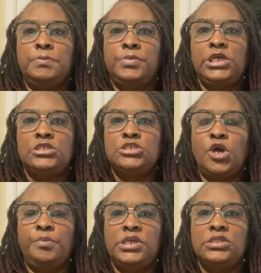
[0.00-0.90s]
He
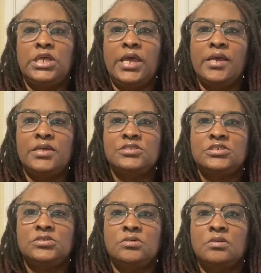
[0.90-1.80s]
told me
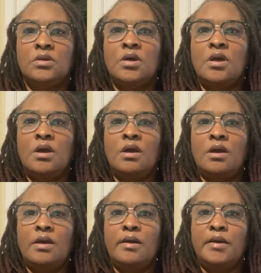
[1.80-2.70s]
that
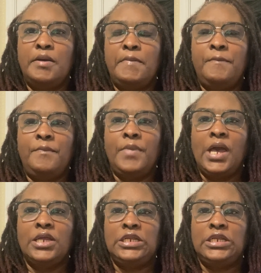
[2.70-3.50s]
I